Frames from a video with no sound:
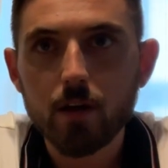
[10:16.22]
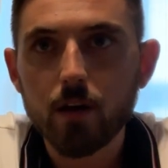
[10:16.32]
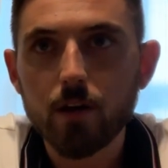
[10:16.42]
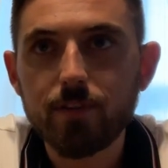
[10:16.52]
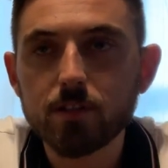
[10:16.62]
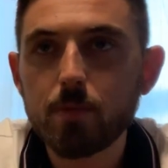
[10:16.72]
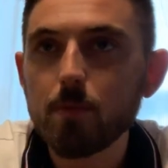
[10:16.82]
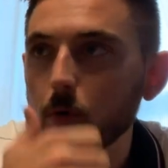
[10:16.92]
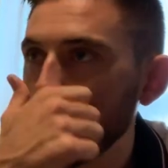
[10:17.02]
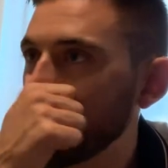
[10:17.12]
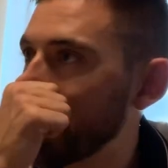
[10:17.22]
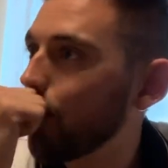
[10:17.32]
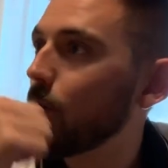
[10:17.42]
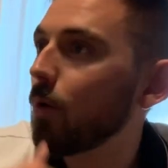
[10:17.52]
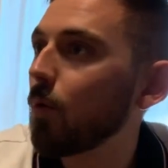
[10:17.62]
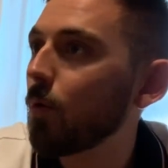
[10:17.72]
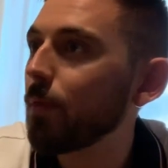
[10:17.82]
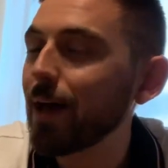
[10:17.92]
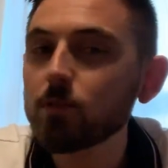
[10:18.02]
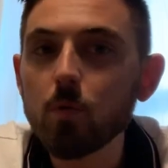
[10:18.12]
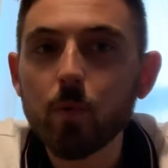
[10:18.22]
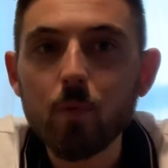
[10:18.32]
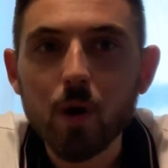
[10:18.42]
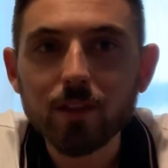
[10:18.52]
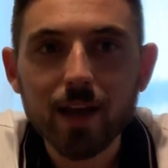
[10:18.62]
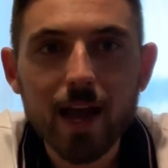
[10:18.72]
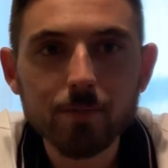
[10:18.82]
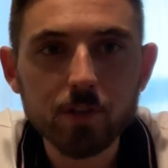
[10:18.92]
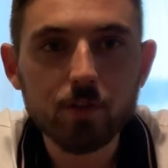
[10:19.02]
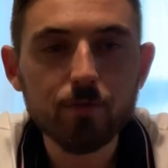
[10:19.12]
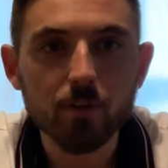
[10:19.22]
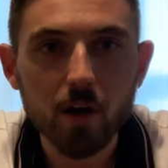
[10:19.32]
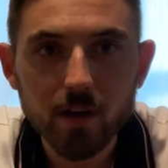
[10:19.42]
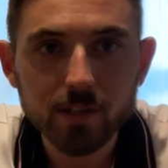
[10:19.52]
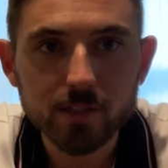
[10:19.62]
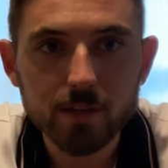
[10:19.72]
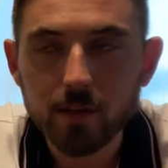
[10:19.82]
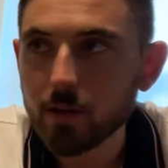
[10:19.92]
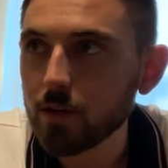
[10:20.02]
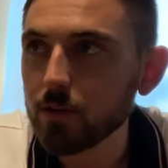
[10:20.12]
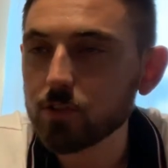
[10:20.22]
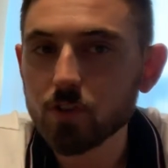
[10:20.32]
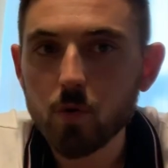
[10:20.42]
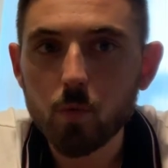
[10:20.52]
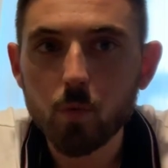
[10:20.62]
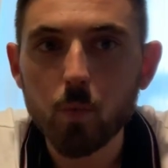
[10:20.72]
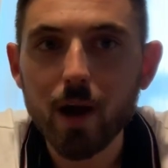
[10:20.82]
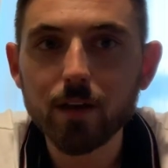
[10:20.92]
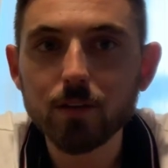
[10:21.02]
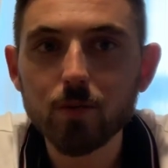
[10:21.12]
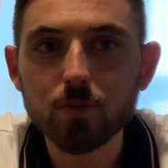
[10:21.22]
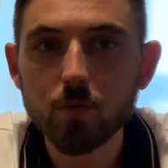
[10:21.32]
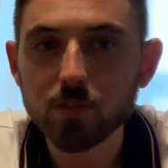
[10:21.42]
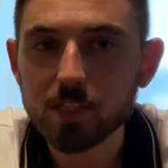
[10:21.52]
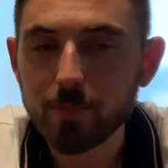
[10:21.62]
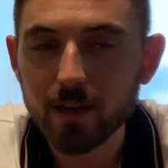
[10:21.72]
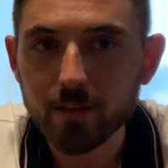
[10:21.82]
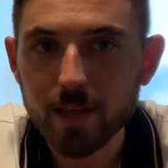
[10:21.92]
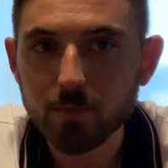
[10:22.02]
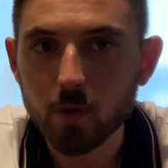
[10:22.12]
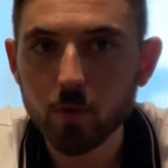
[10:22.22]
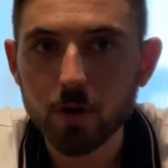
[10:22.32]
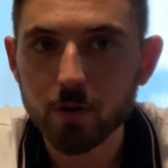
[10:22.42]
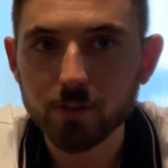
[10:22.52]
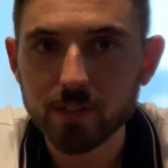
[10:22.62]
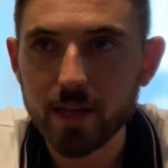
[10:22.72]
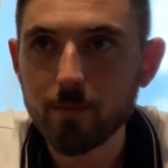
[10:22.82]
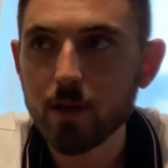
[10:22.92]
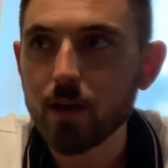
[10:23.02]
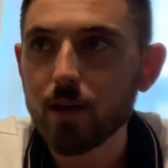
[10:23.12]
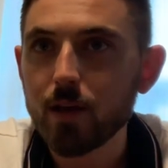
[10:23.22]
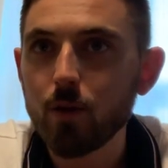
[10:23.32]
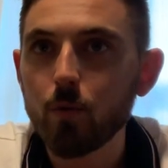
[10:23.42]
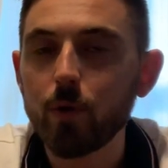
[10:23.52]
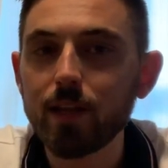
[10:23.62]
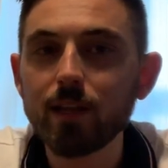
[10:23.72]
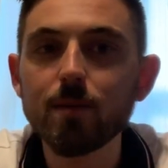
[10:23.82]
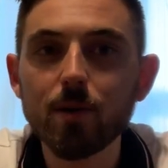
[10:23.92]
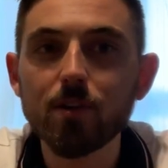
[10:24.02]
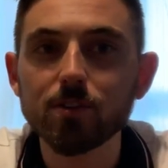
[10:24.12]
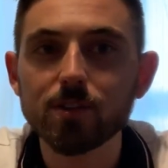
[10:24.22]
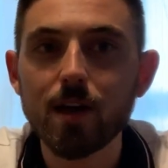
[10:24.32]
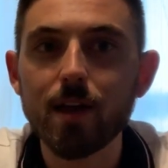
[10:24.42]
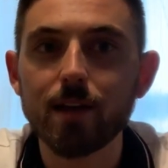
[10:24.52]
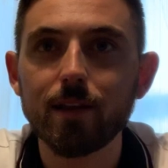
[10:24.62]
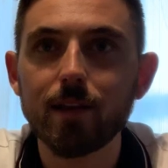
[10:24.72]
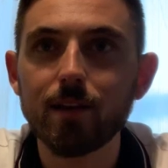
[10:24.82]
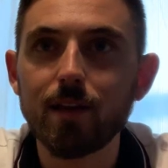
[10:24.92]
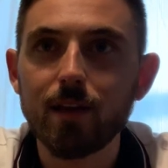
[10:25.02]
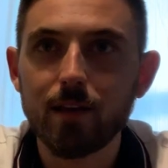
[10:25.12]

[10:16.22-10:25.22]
of his people. Now, that's what we want the cops to do for us. So why you know, don't spit on them, don't curse them. We need them on our side. And